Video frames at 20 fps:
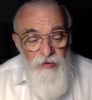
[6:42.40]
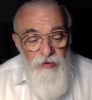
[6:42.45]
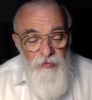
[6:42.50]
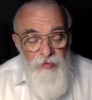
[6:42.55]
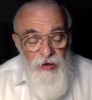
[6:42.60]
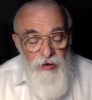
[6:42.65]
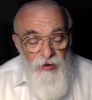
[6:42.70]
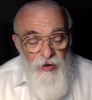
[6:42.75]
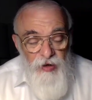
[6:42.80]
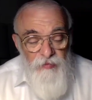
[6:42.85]

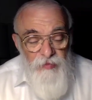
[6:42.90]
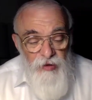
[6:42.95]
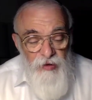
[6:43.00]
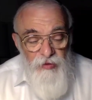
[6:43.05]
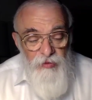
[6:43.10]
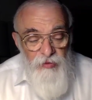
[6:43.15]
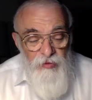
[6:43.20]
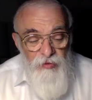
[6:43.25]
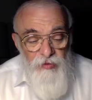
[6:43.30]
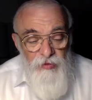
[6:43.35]
Bayim
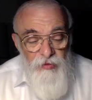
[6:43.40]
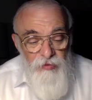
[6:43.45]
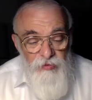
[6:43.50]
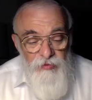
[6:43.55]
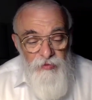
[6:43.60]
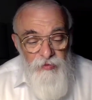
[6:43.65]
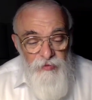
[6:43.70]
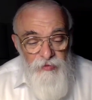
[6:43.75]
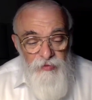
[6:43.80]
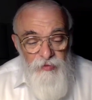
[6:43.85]

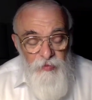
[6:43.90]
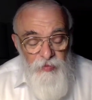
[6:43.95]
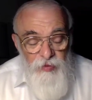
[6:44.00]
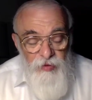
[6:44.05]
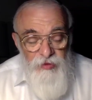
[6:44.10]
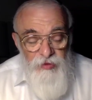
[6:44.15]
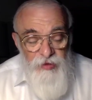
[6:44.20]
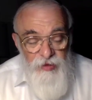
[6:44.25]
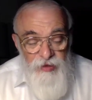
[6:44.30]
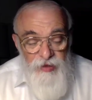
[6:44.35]
the
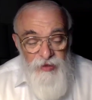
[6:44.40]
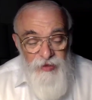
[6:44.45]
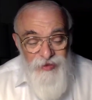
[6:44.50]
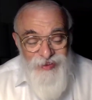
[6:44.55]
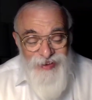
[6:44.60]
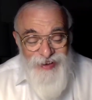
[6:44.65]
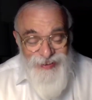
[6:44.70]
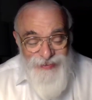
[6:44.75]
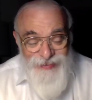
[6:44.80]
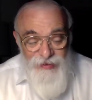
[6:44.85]
pasuk says
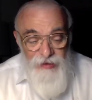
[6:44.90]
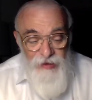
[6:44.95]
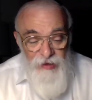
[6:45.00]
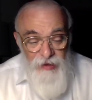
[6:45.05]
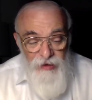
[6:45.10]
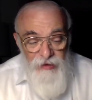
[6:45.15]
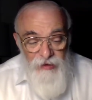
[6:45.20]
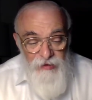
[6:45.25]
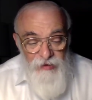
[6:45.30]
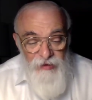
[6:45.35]
that
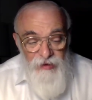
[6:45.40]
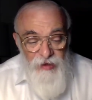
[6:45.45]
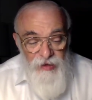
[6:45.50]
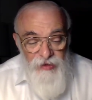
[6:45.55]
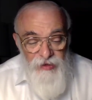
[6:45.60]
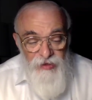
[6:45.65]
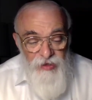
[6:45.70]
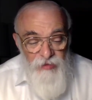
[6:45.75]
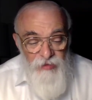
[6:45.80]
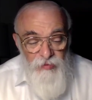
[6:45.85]
day he
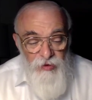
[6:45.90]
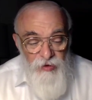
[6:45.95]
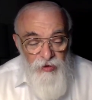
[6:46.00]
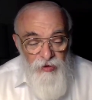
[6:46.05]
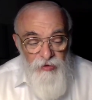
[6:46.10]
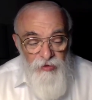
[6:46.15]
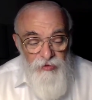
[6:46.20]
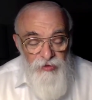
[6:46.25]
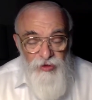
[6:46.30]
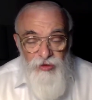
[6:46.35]
Hashem
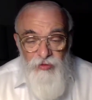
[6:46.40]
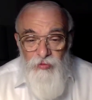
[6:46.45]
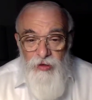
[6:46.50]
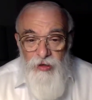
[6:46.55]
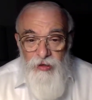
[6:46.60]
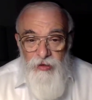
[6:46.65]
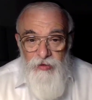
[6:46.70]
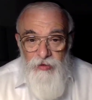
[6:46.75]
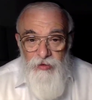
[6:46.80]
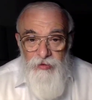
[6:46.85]
Achodesh
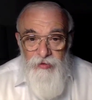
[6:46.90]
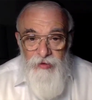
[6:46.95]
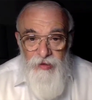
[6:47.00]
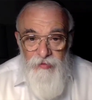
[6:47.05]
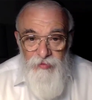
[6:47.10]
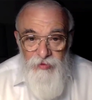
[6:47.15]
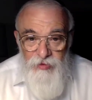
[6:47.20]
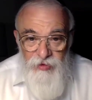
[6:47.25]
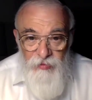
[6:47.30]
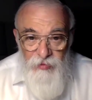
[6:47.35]
Me'achod. They
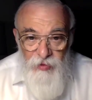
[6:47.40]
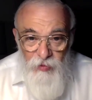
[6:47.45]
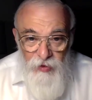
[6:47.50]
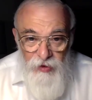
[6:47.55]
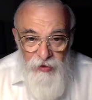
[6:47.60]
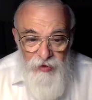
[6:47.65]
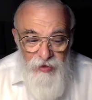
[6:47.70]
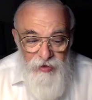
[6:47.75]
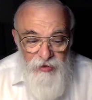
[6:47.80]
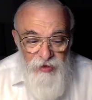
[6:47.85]
will be
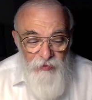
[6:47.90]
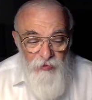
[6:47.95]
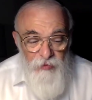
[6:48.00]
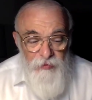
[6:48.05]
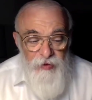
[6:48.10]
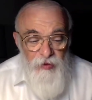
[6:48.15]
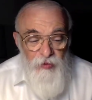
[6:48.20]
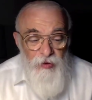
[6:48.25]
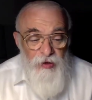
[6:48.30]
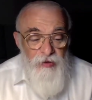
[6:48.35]
one, and His name will
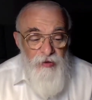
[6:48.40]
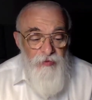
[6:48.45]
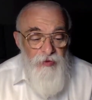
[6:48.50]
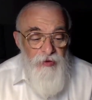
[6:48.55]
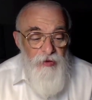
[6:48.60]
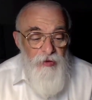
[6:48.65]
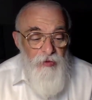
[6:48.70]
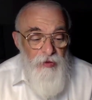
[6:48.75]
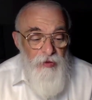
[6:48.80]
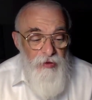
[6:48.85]
be one.
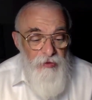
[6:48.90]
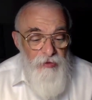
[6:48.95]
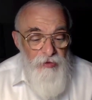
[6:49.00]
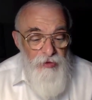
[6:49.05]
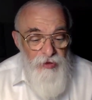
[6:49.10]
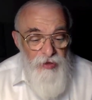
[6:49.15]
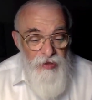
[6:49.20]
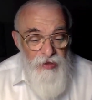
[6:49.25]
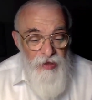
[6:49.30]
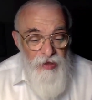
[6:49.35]
We do it.
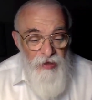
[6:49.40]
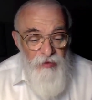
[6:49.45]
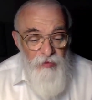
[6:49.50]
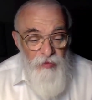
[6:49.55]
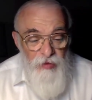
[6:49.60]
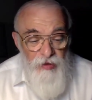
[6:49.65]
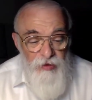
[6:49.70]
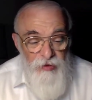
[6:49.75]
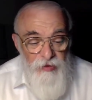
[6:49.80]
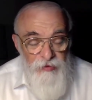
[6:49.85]
Kushus
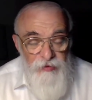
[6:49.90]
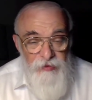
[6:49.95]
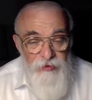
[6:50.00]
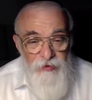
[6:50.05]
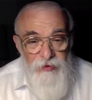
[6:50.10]
Gemara.